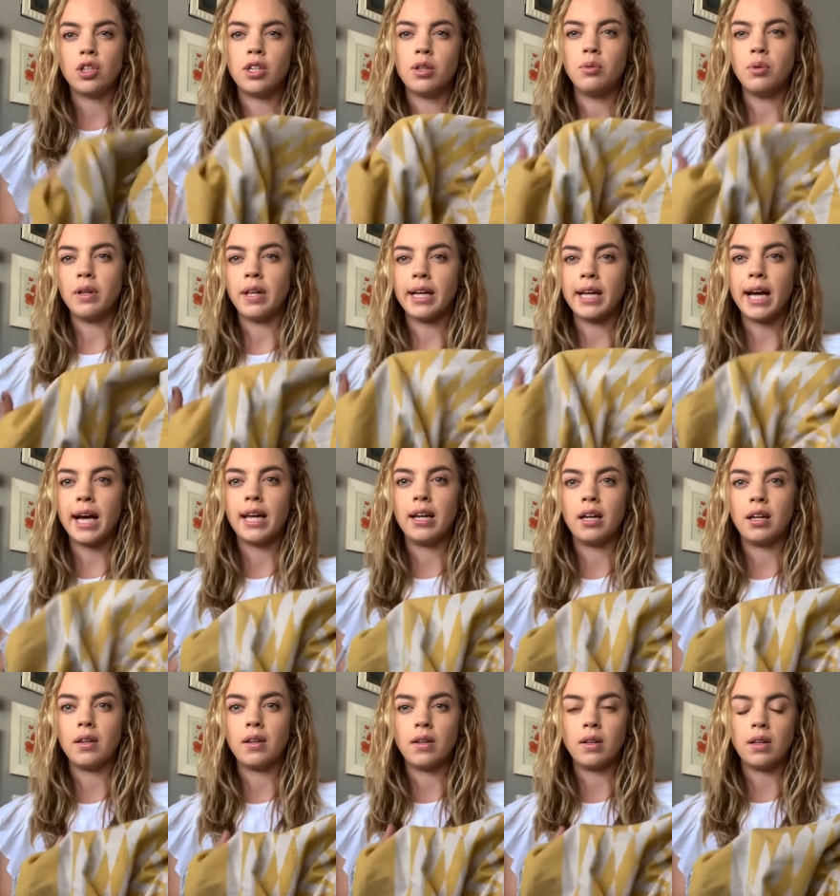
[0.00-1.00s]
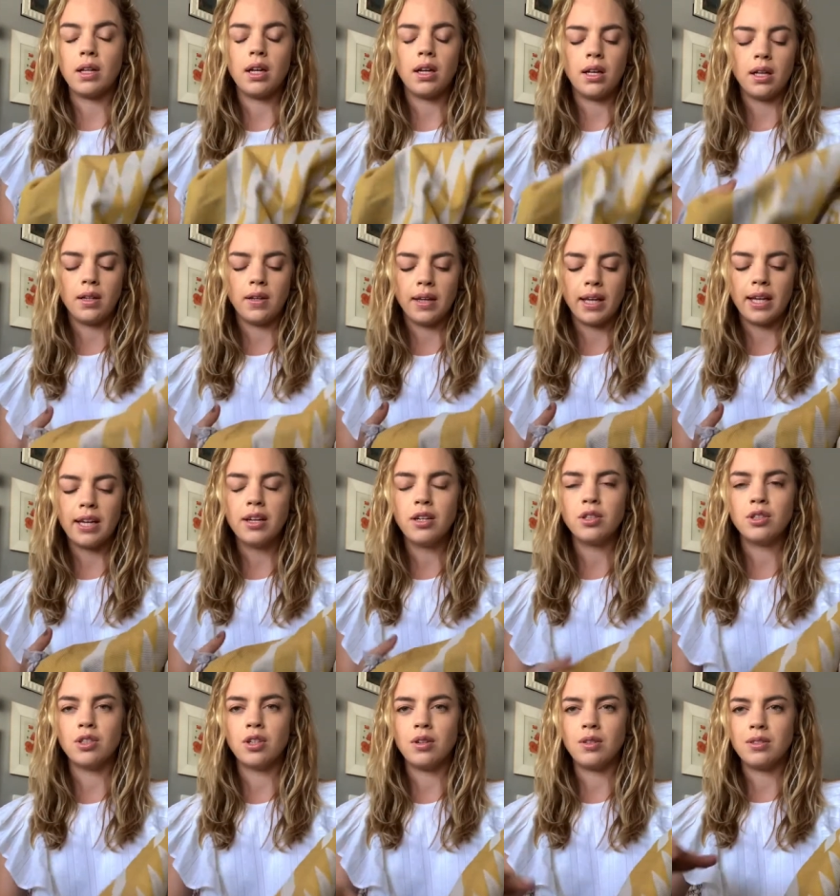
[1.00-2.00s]
We're like at a, a lake,
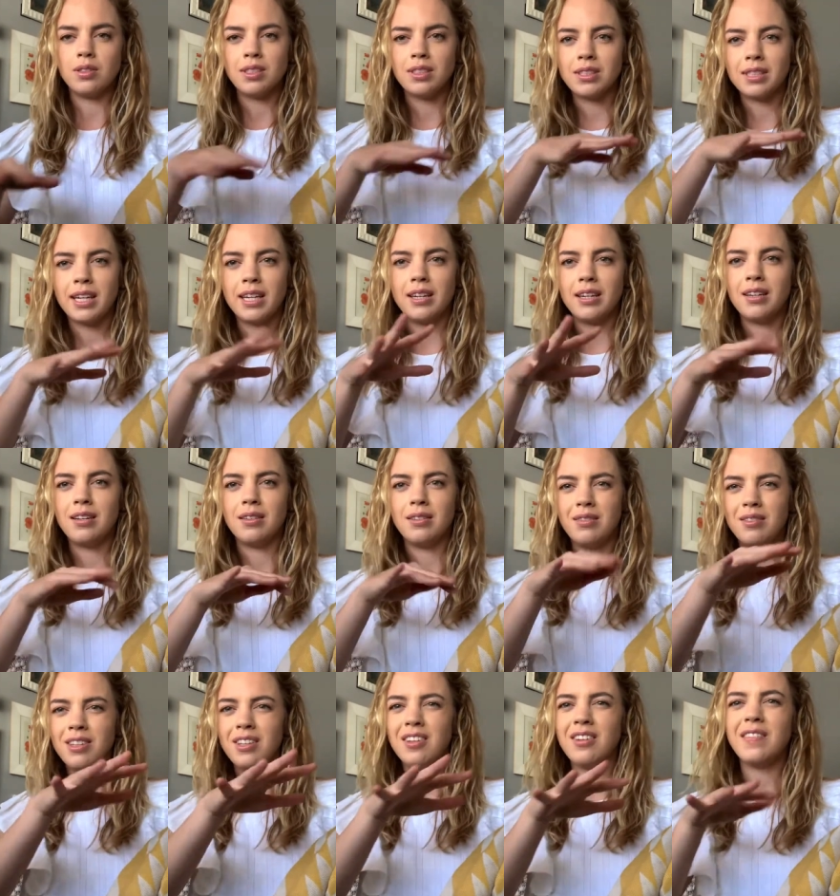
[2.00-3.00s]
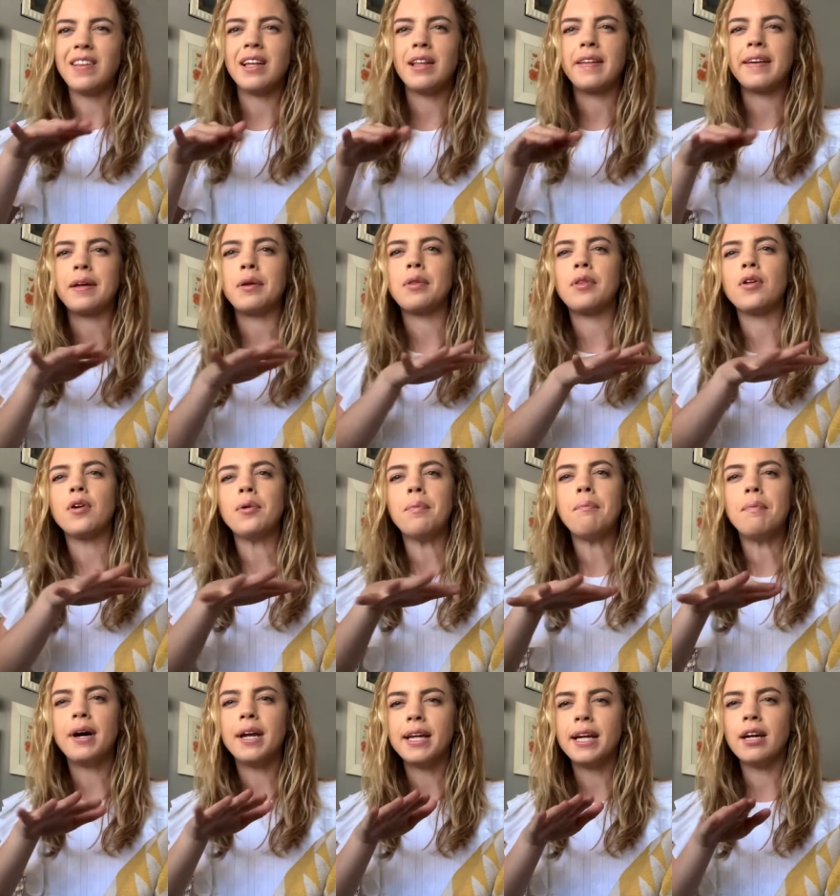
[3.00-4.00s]
so it's just kind of, you know, that like a little
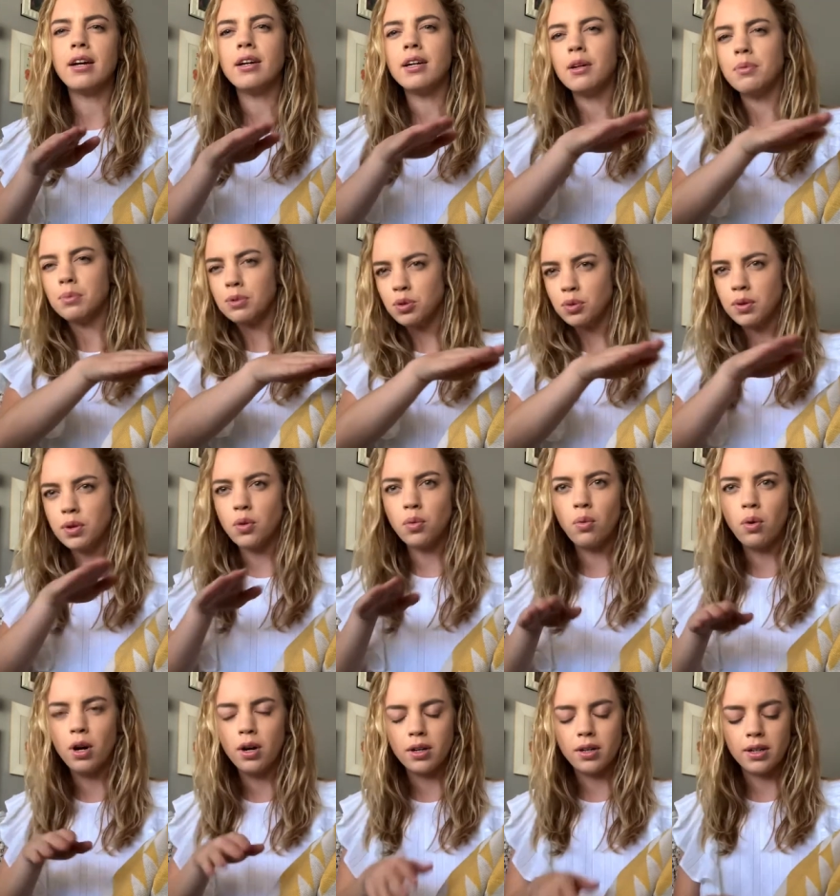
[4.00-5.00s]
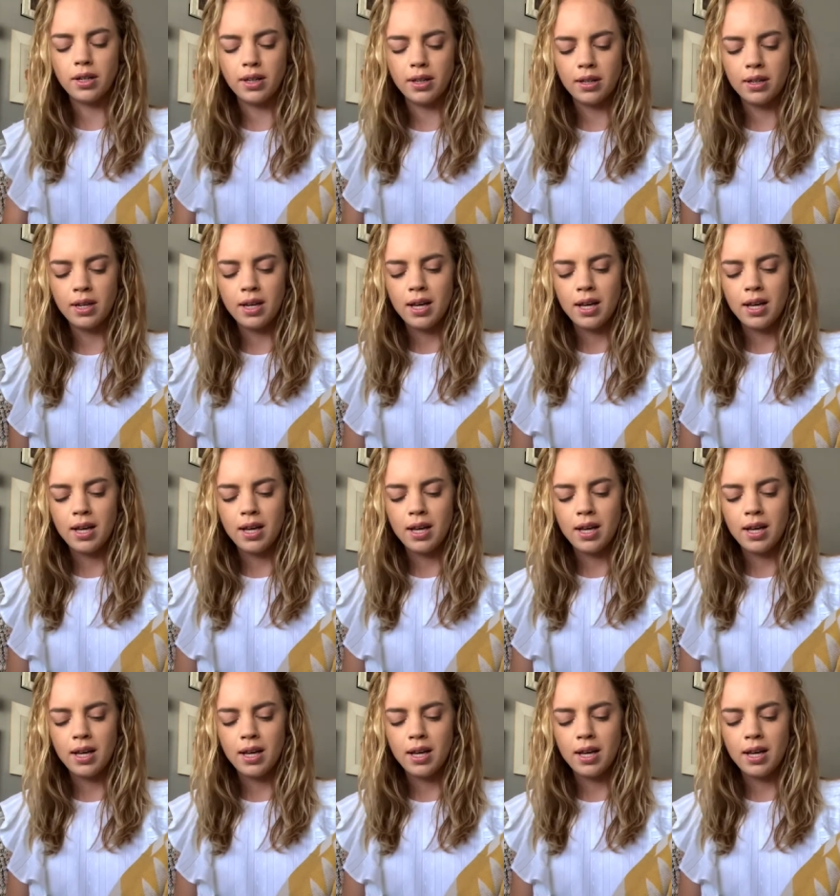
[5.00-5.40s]
muddy area between the water and